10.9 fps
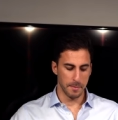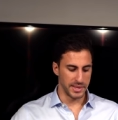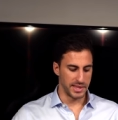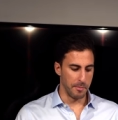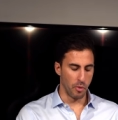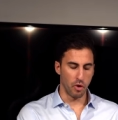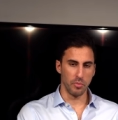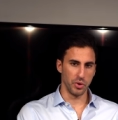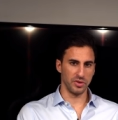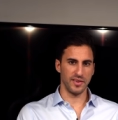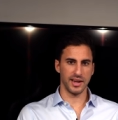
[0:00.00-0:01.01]
But the more
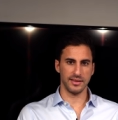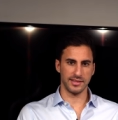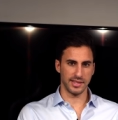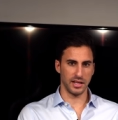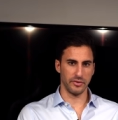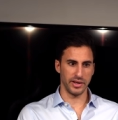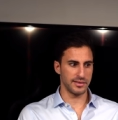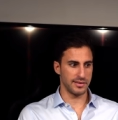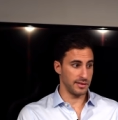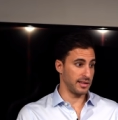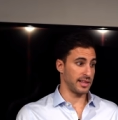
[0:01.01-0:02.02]
motivated the seller
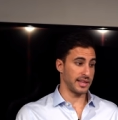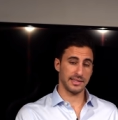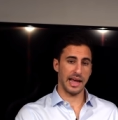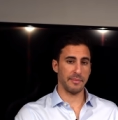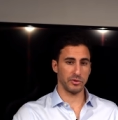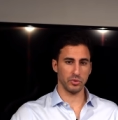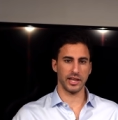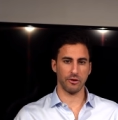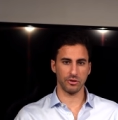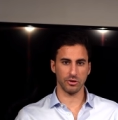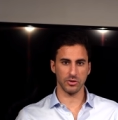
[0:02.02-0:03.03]
is, the less time it will
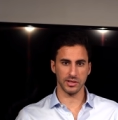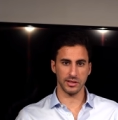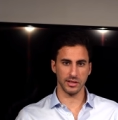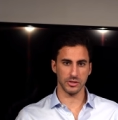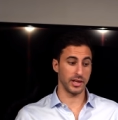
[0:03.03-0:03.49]
take you to close a deal.